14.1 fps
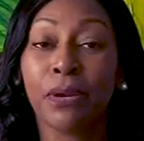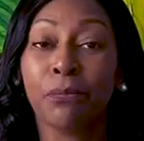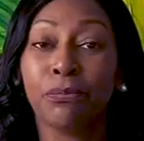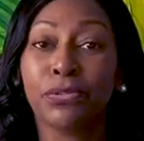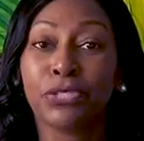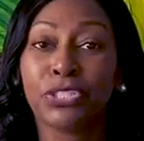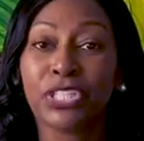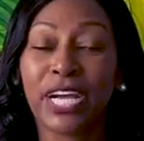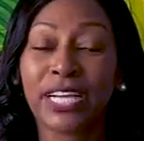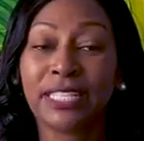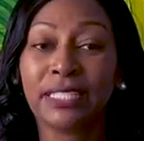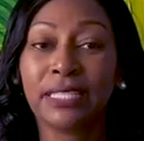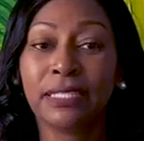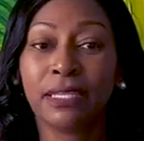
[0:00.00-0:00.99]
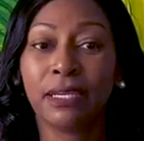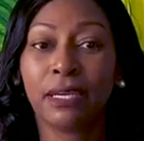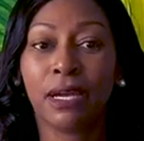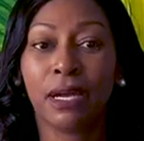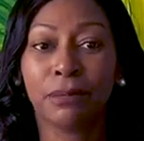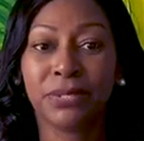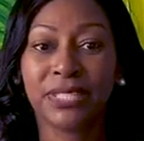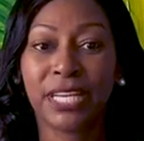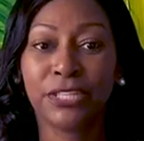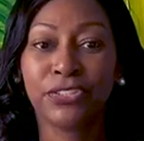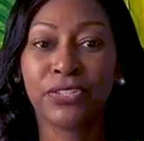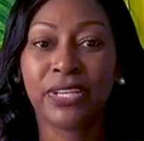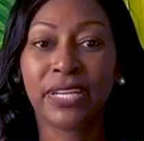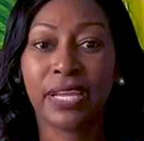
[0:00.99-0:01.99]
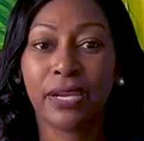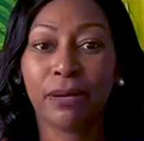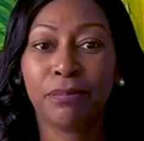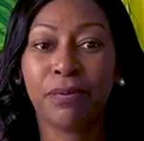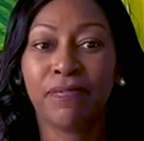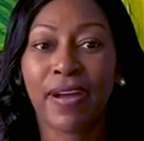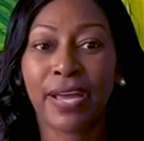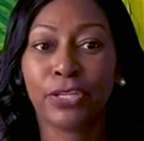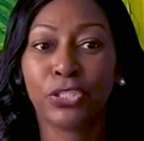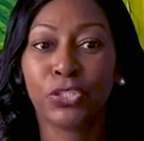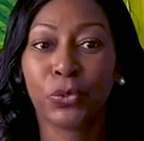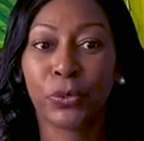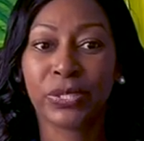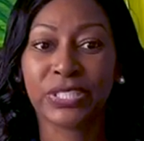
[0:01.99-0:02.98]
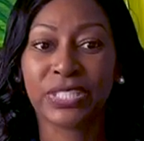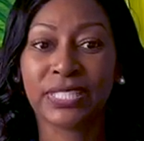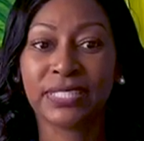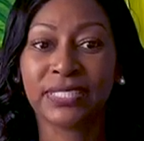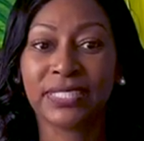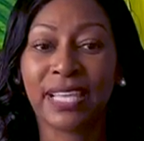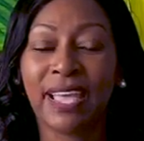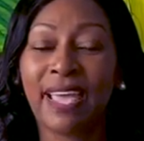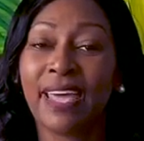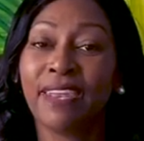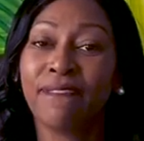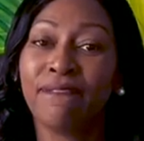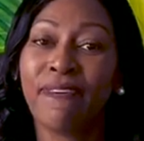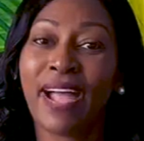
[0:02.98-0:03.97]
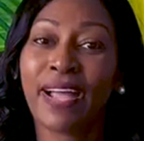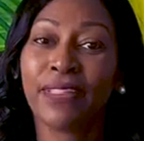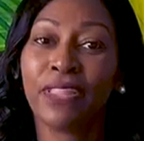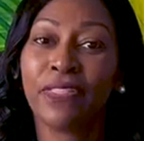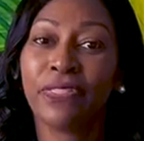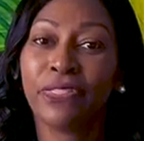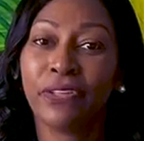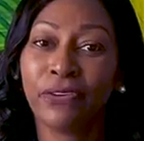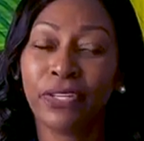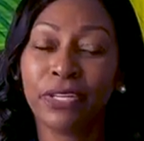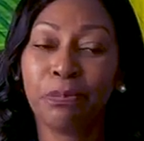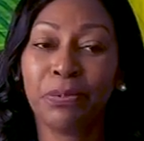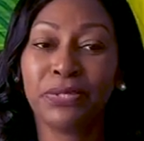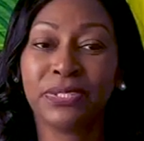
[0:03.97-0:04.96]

projected obstetric care provider shortages, and the fact that 30%